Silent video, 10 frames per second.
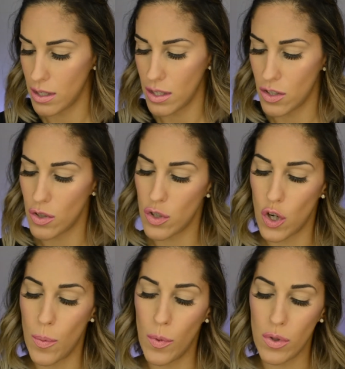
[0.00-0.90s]
So it's
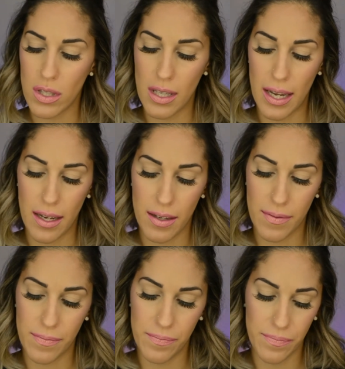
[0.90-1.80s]
almost like
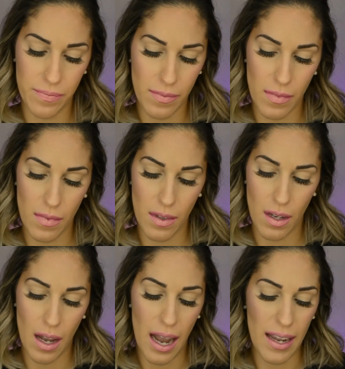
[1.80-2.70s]

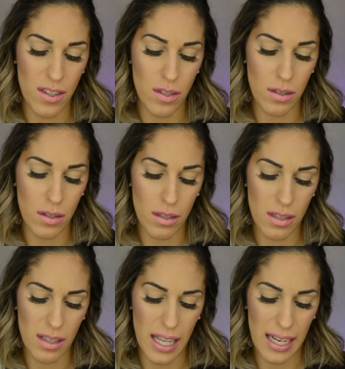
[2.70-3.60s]
ice
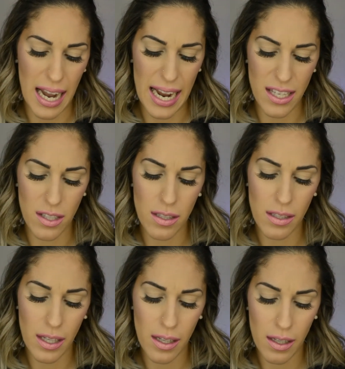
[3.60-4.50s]

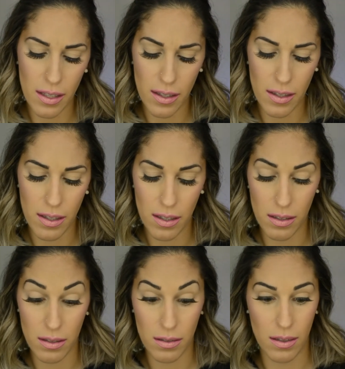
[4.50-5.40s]
looking.
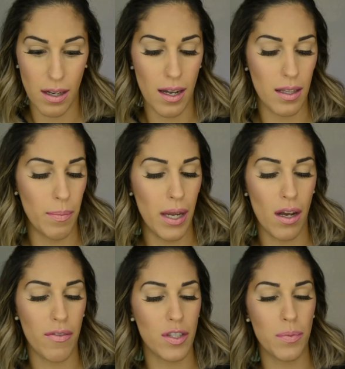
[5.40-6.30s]
God, the payoff is